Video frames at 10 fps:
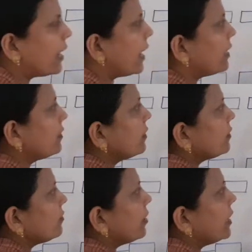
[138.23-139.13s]

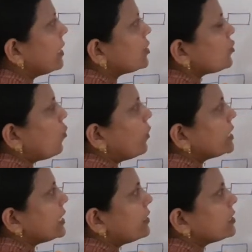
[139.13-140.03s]
and 3'
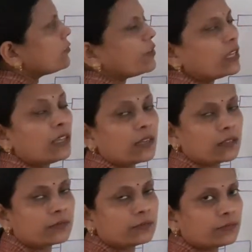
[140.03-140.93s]
OH end is free
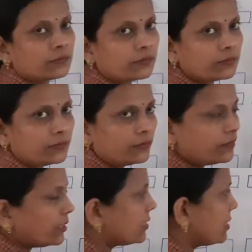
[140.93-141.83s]
here.
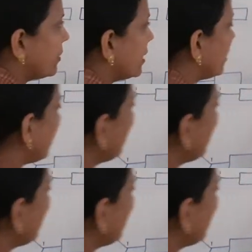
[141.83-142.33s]
Similarly,